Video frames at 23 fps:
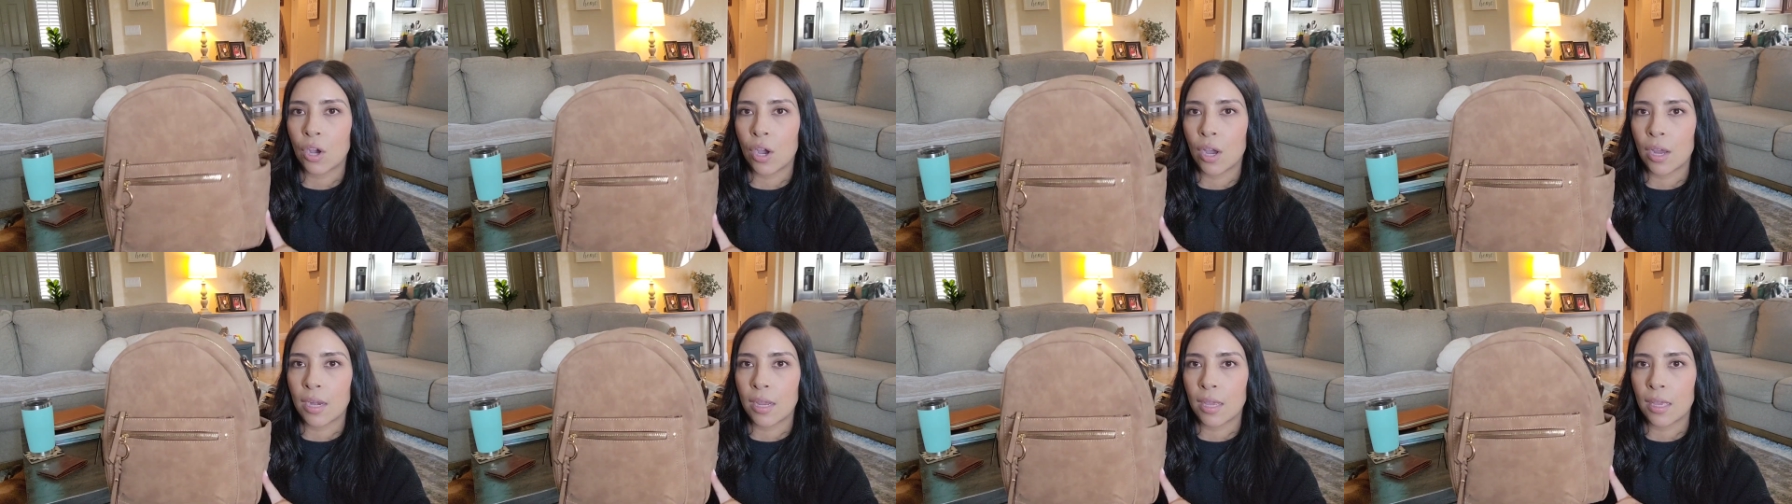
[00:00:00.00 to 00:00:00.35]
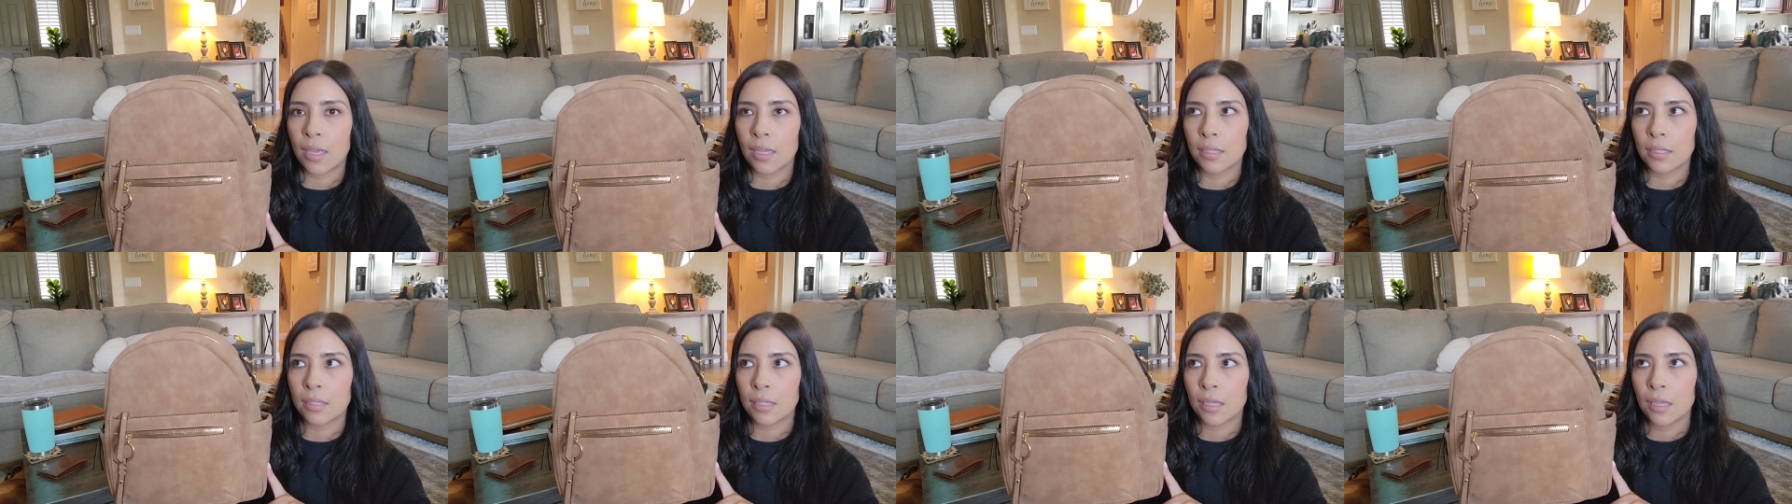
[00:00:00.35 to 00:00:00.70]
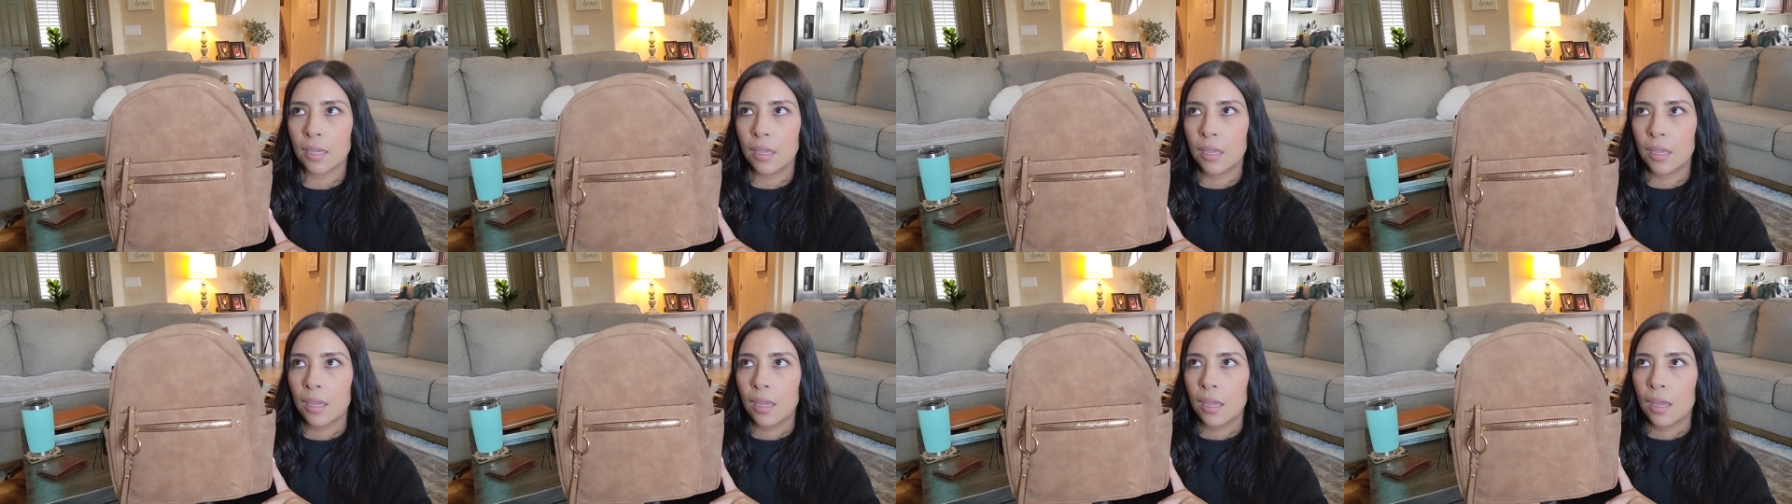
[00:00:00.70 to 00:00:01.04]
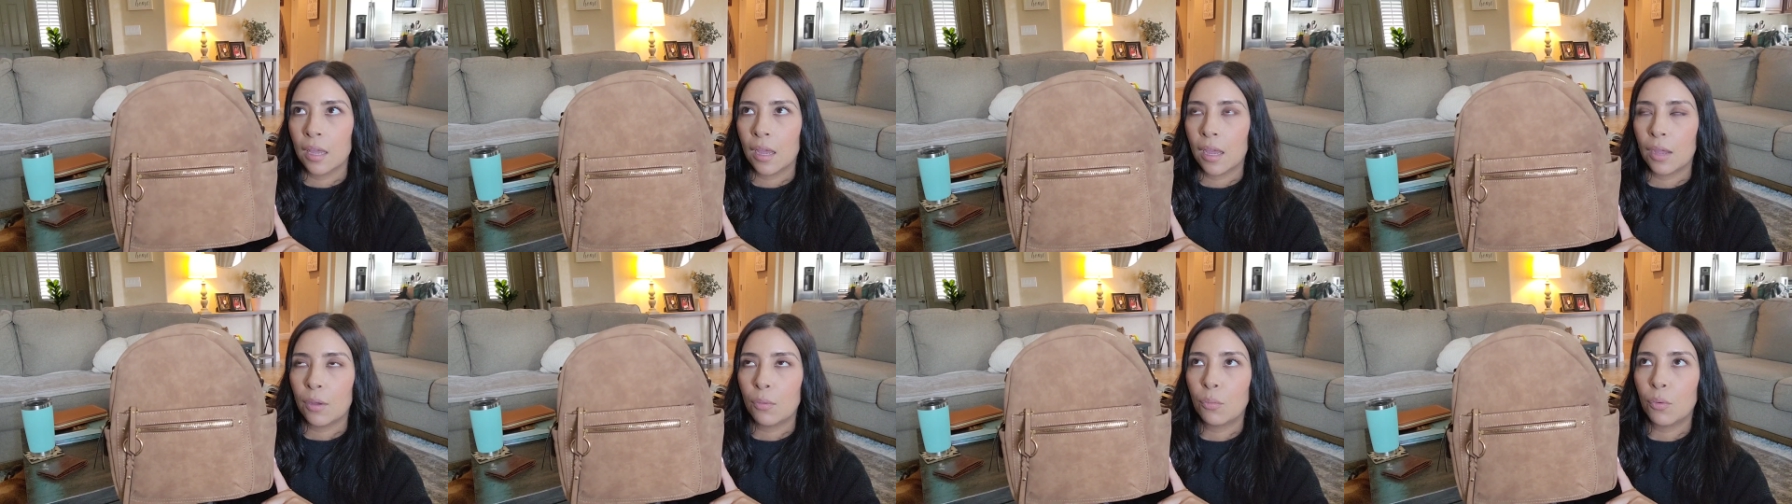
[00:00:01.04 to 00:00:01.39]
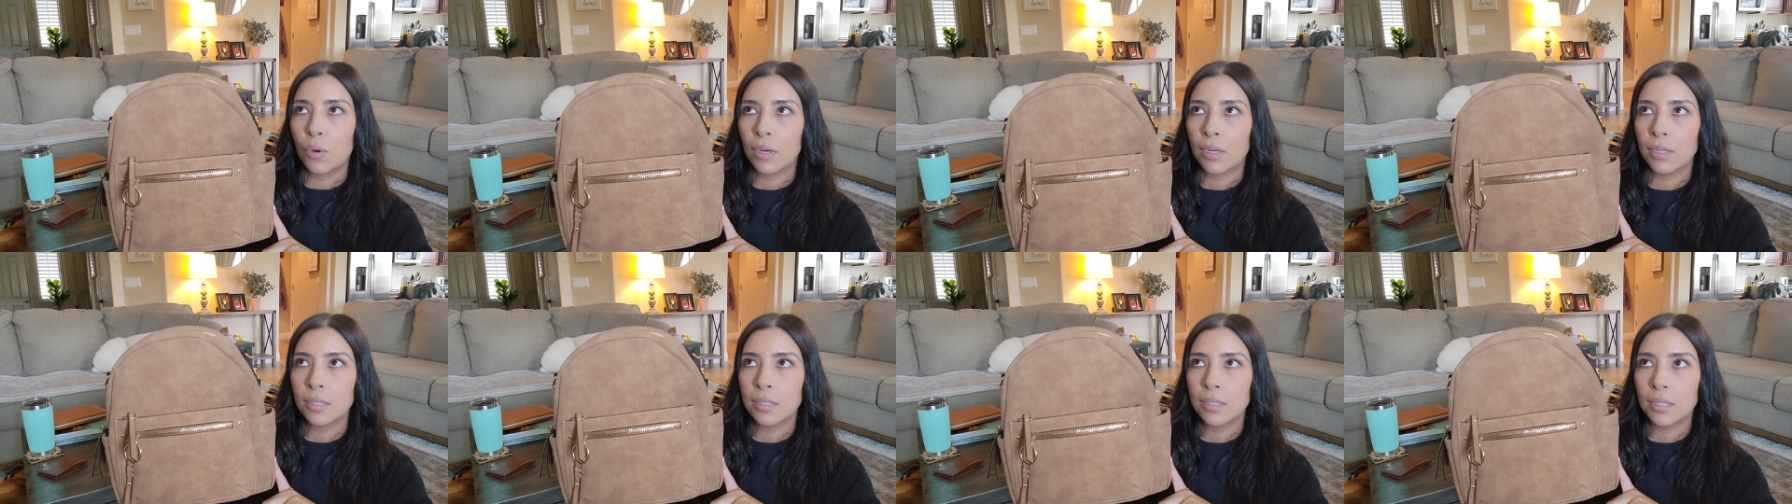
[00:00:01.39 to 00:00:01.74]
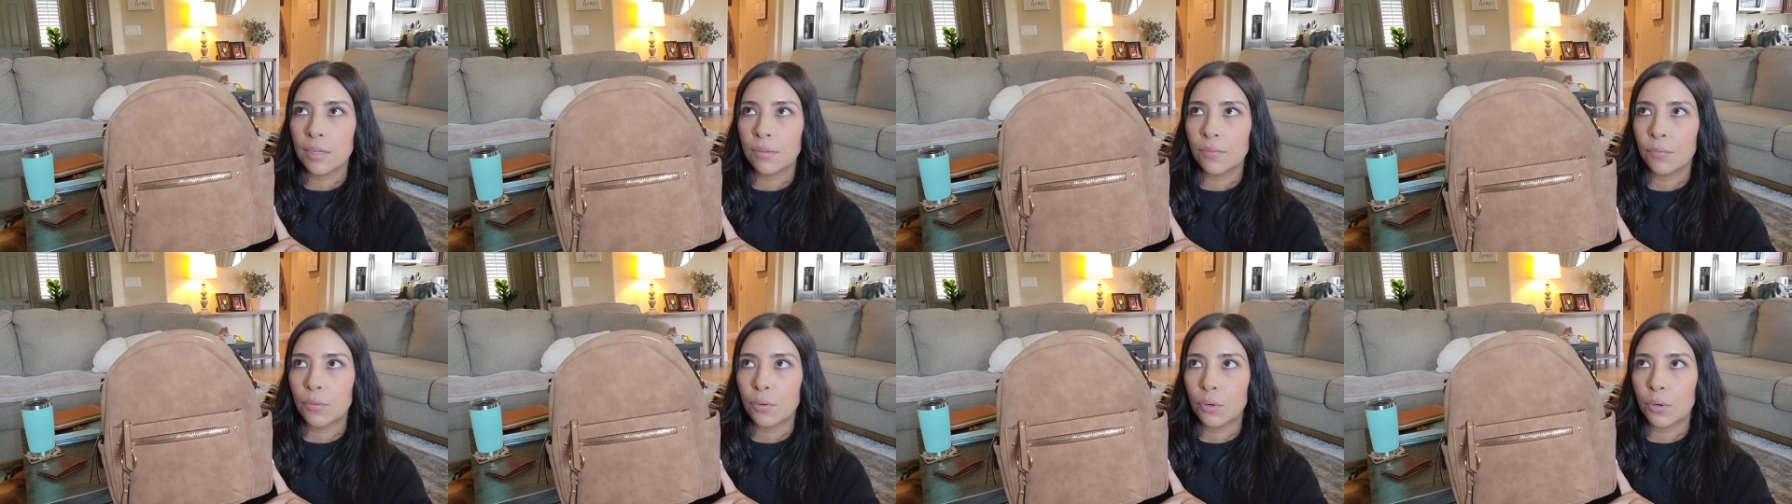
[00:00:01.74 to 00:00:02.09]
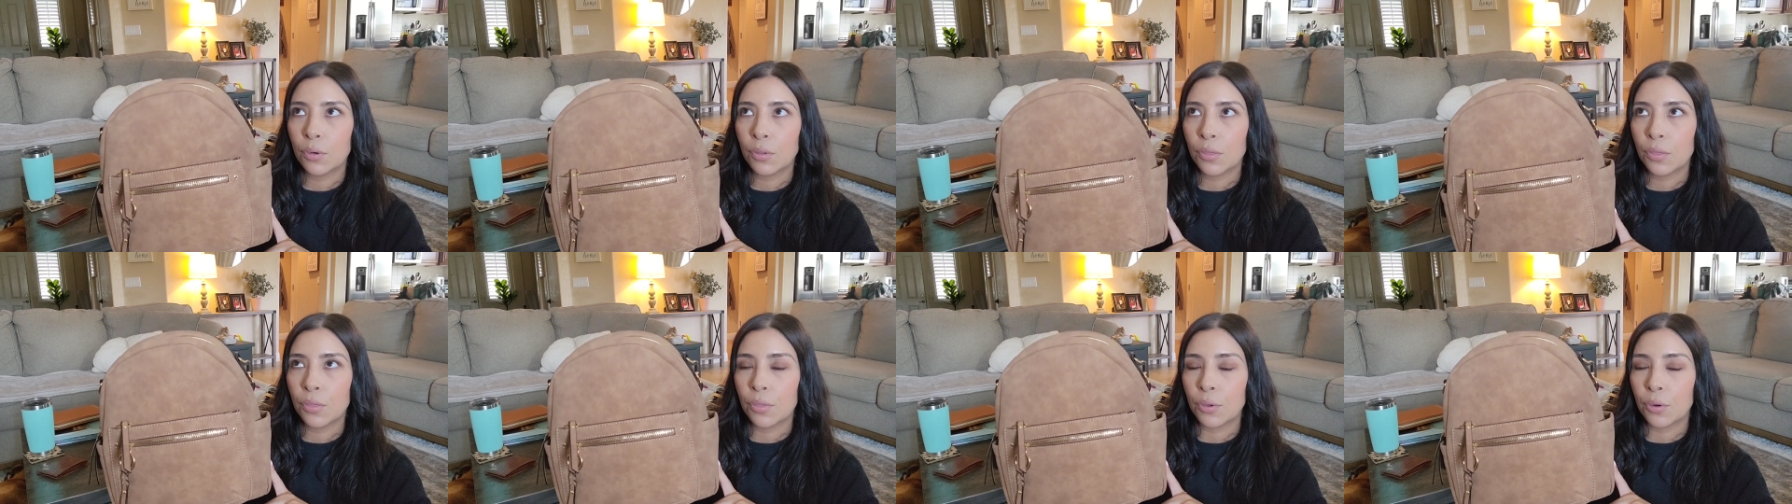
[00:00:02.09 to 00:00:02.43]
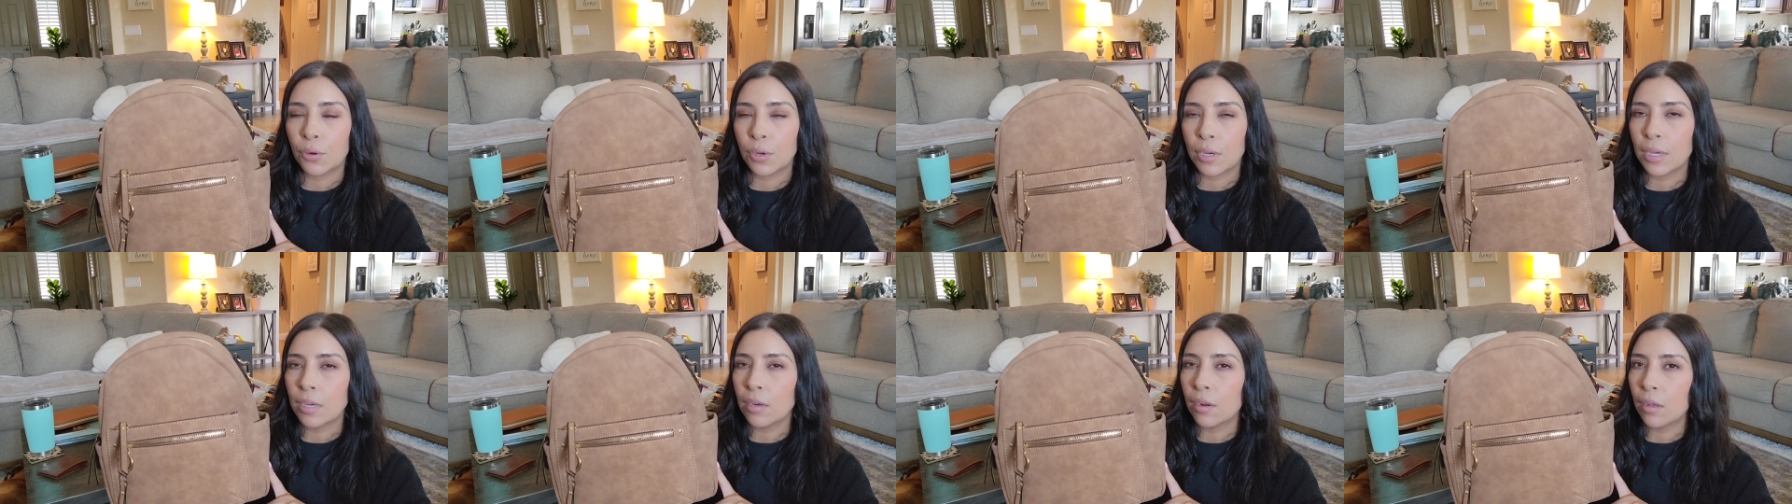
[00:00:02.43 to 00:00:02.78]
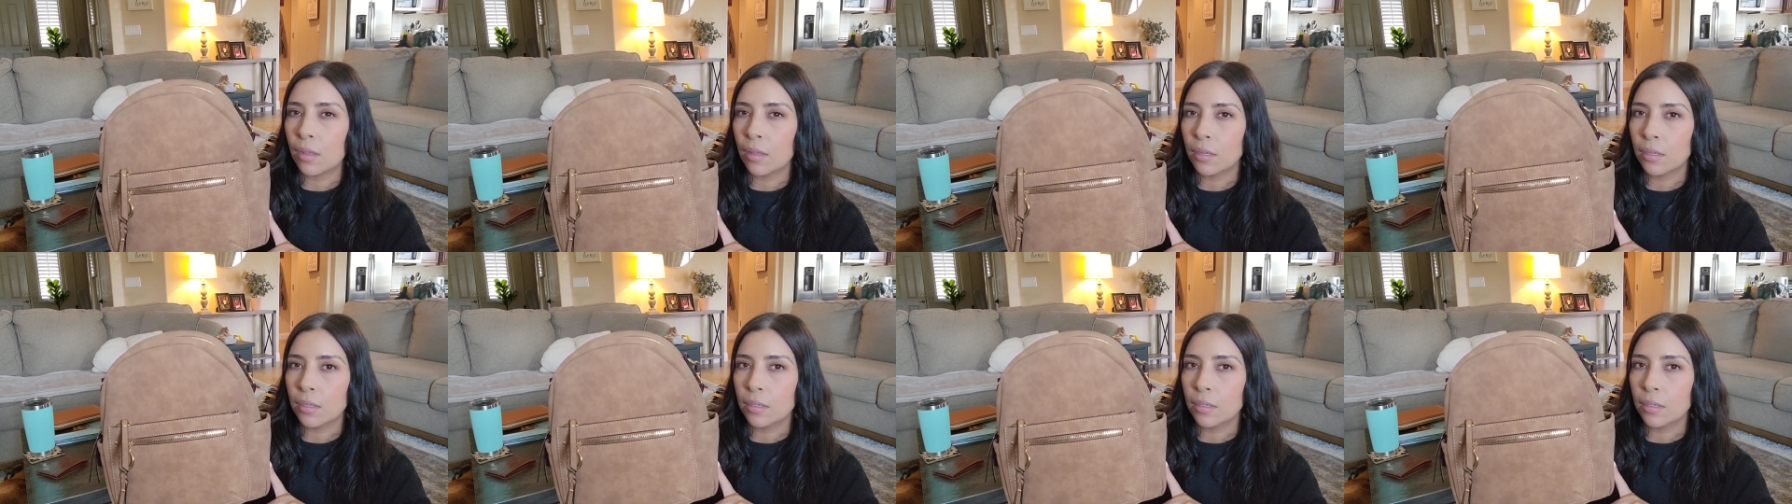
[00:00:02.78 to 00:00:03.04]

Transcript: got it, I want to say for $30